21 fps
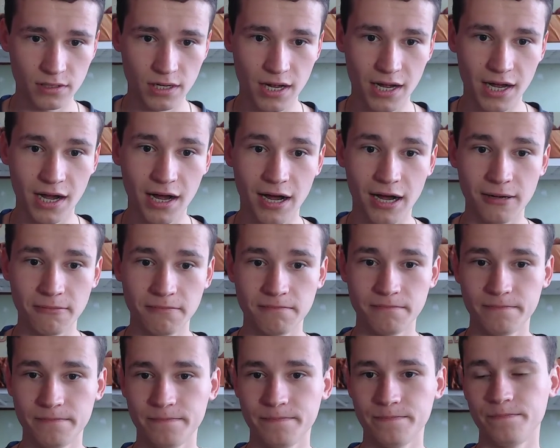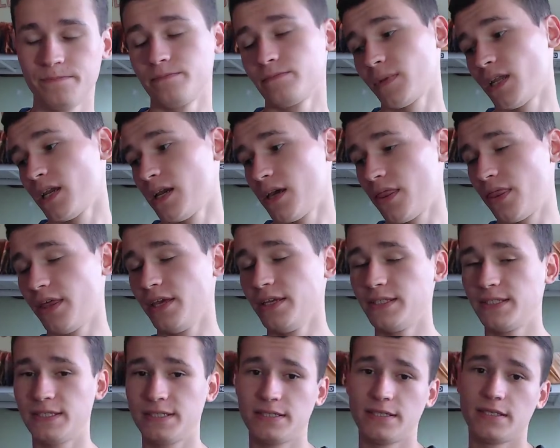Ah,
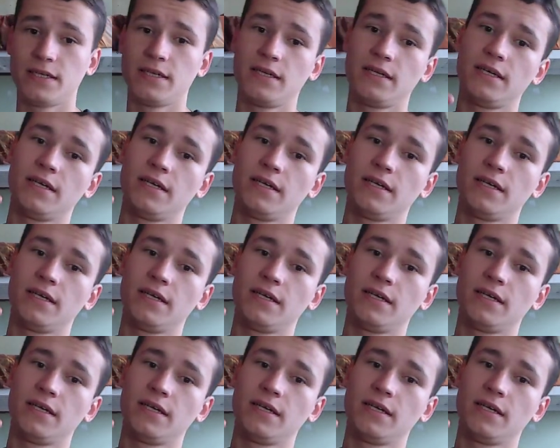this